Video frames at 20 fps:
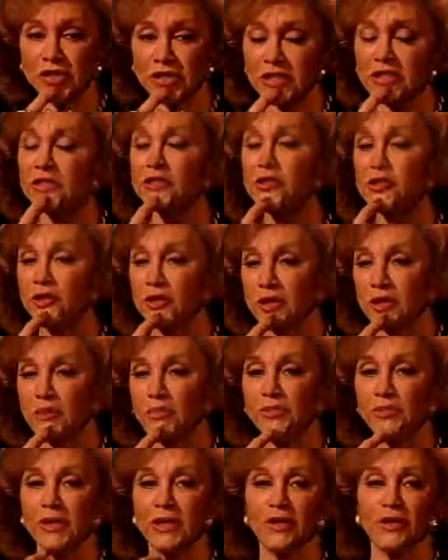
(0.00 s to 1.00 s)
into it
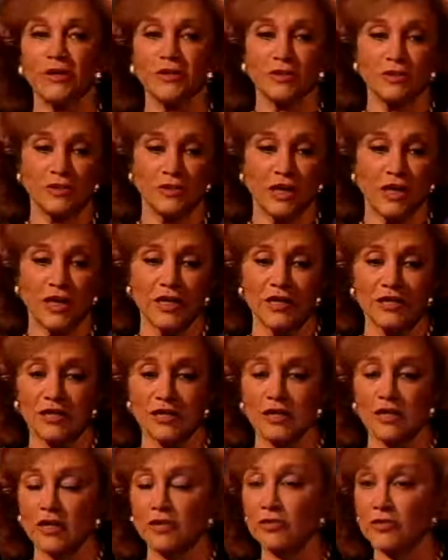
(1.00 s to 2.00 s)
because I
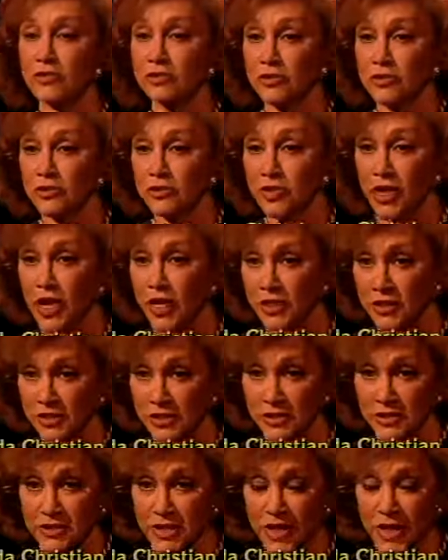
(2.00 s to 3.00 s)
said I was too young at the
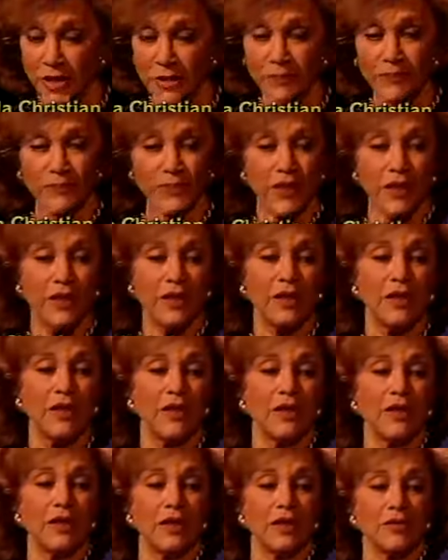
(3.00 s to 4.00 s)
time
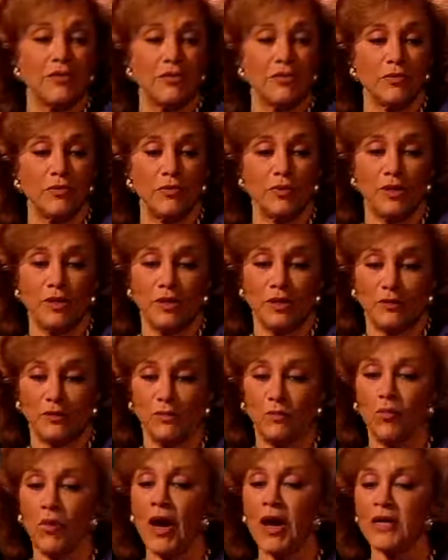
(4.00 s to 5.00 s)
to be
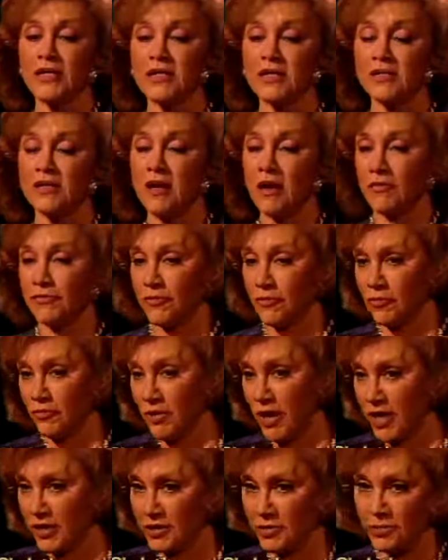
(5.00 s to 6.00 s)
wise enough to
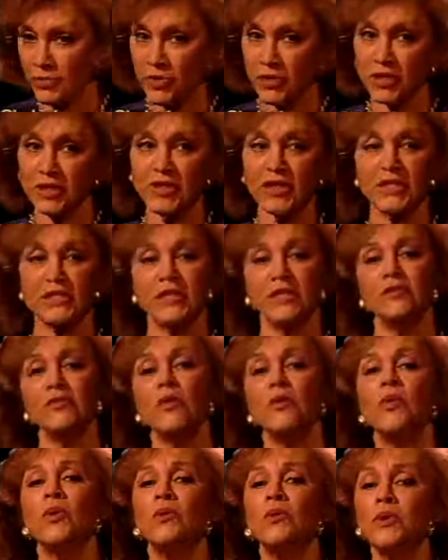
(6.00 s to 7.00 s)
write a book, and they said, no,
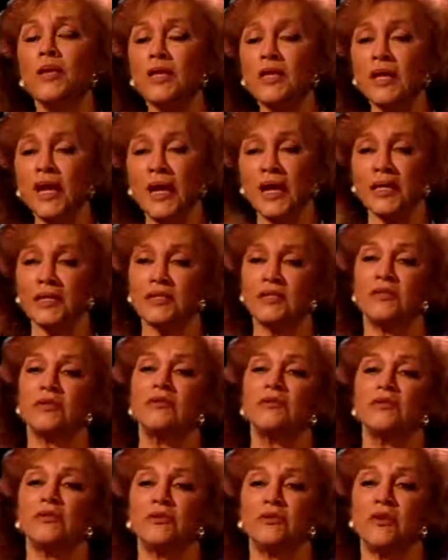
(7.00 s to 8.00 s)
we'll ask you
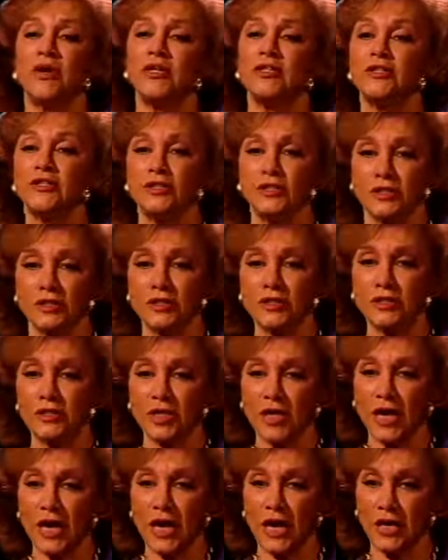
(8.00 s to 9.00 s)
the questions,
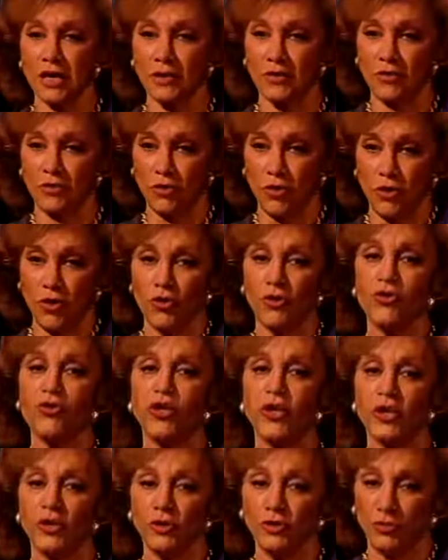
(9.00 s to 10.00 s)
and
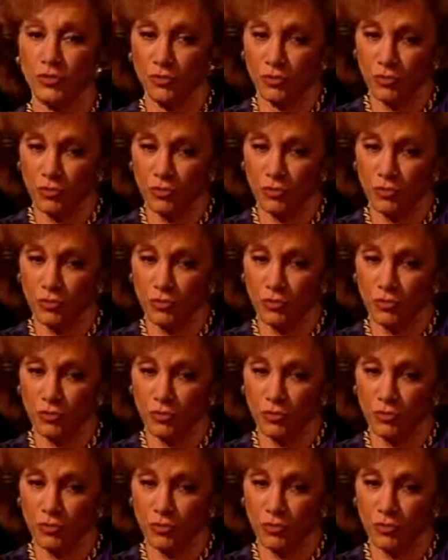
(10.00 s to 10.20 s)
then